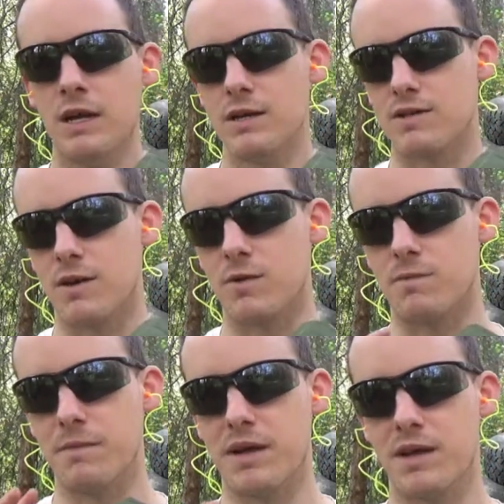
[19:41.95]
So
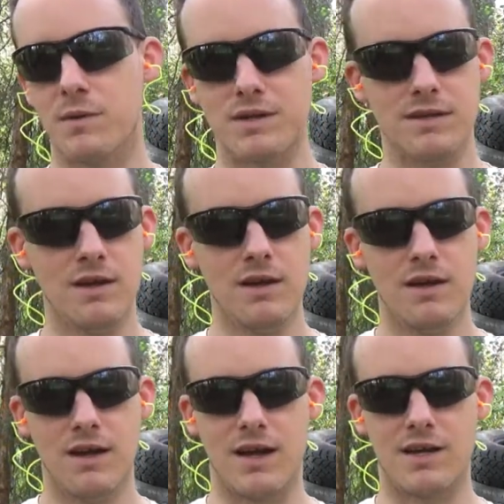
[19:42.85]
anyways,
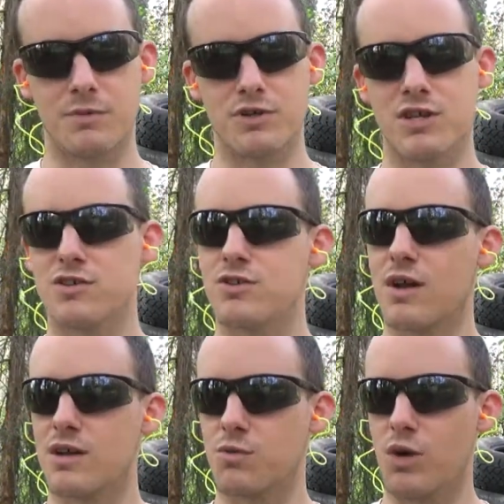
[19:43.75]
I appreciate you
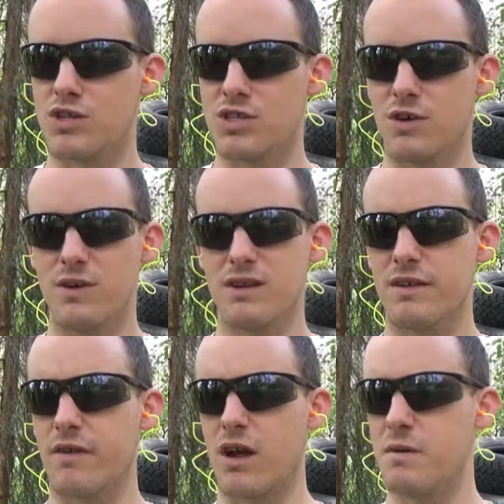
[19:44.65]
guys watching. Go ahead and
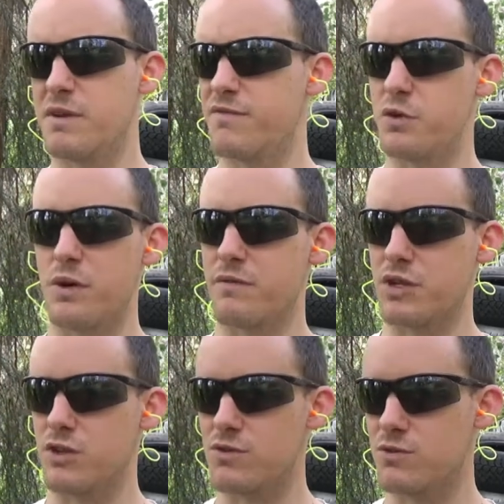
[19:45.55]
leave a comment if you ever
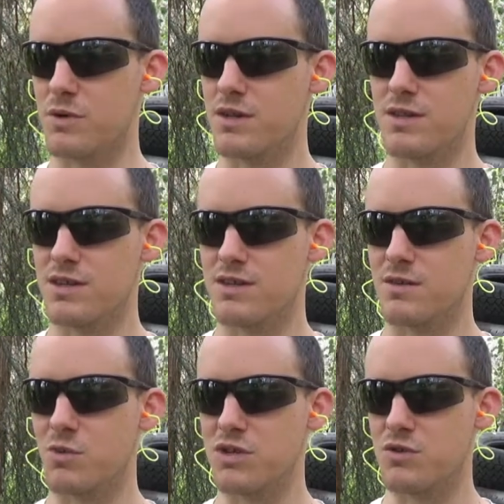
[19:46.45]
used one of these
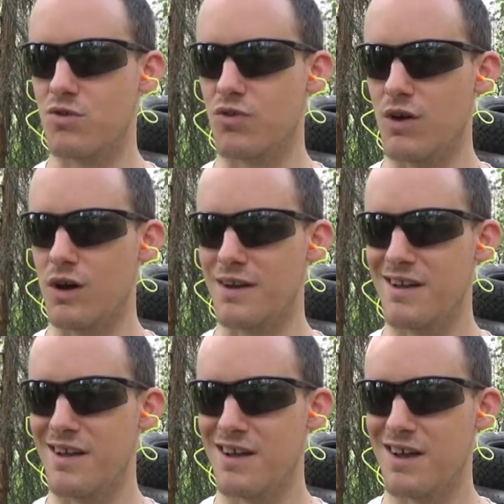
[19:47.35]
and what you thought.
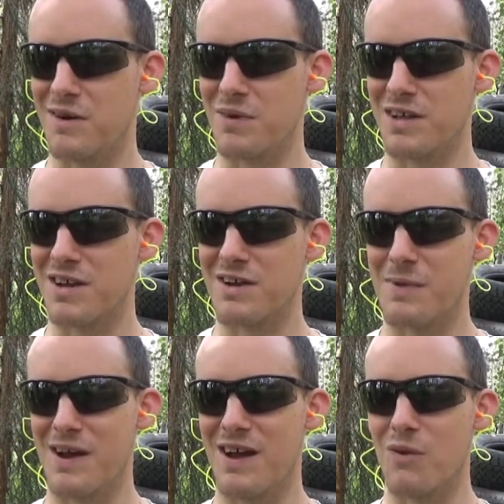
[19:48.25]
I want to hear
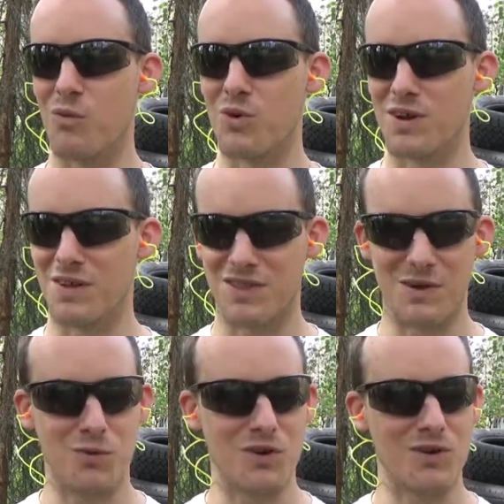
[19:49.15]
about how worn out they
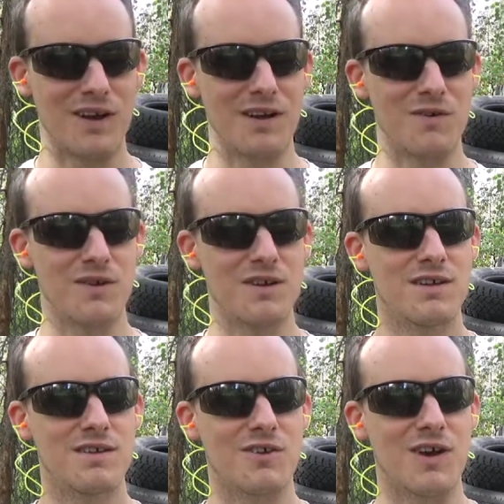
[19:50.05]
were or how
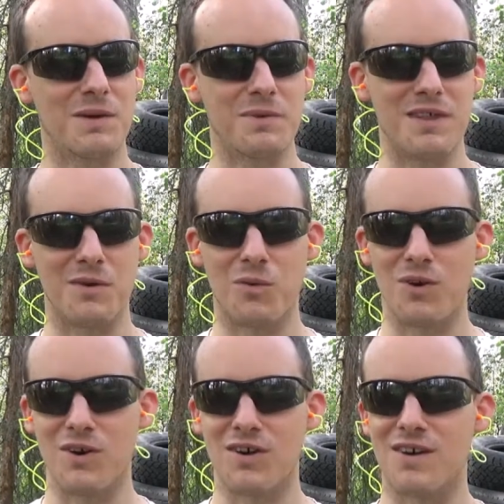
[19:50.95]
crappy they
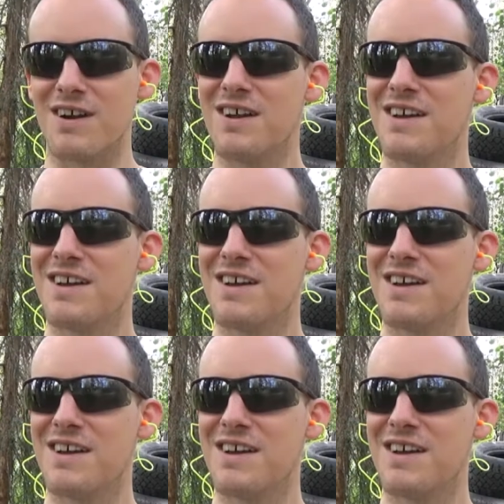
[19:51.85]
were or